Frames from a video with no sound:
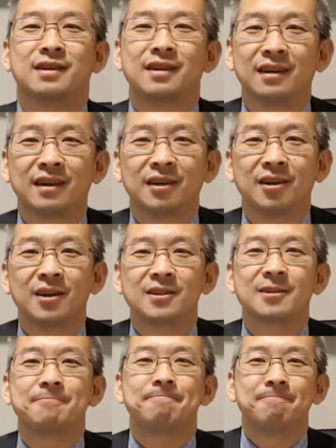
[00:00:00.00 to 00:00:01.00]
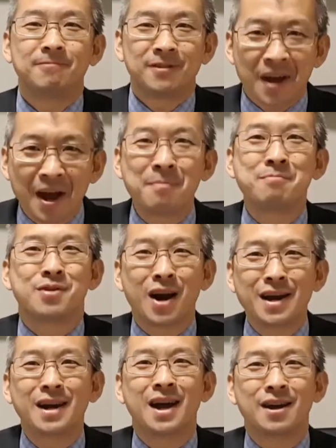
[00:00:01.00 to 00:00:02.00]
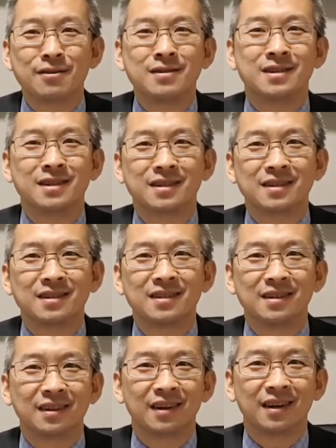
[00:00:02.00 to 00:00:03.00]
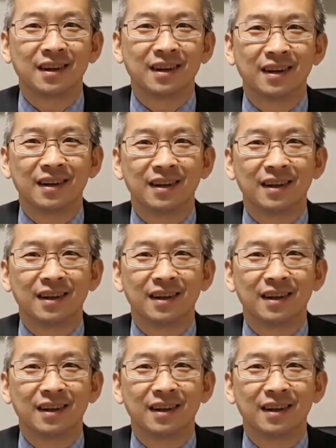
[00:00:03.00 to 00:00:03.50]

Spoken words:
I said, damn right, I earned it. All right?